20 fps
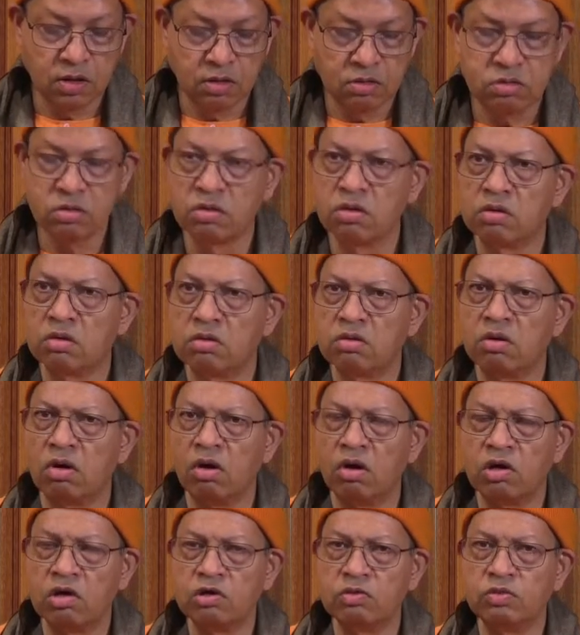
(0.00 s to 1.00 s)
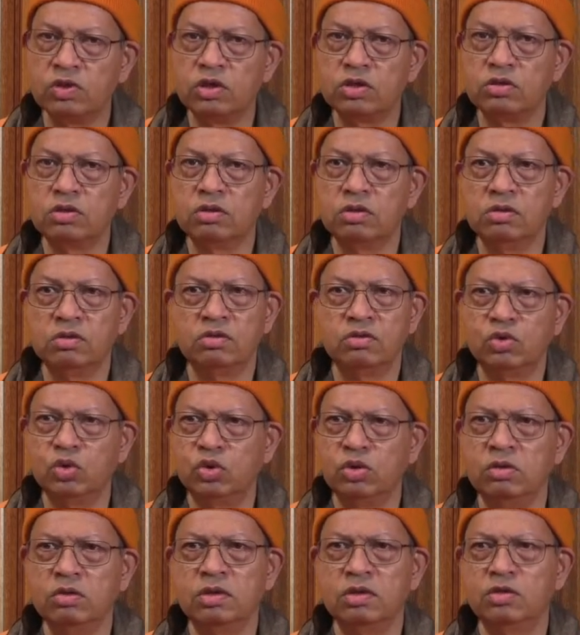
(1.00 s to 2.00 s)
So God with
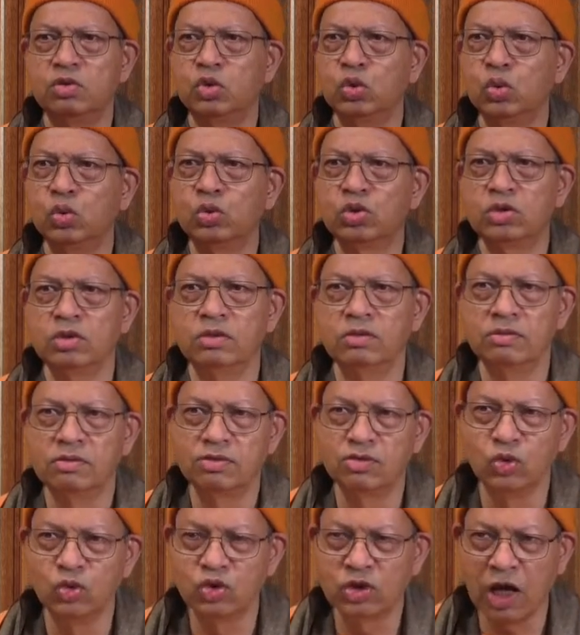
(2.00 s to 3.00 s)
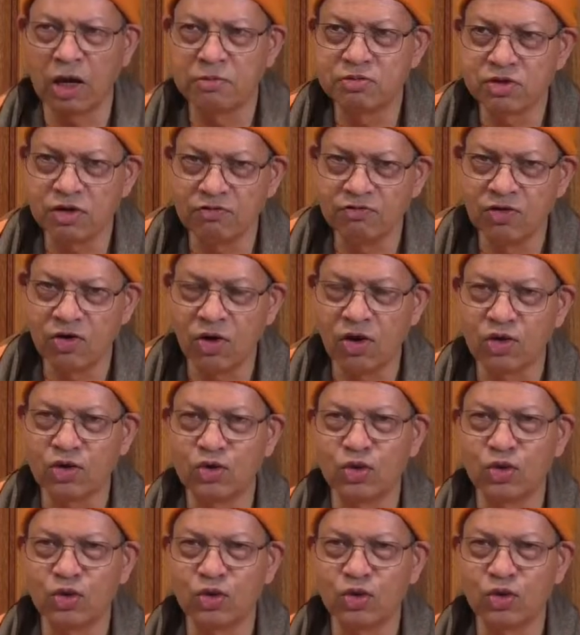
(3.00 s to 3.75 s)
two types of God?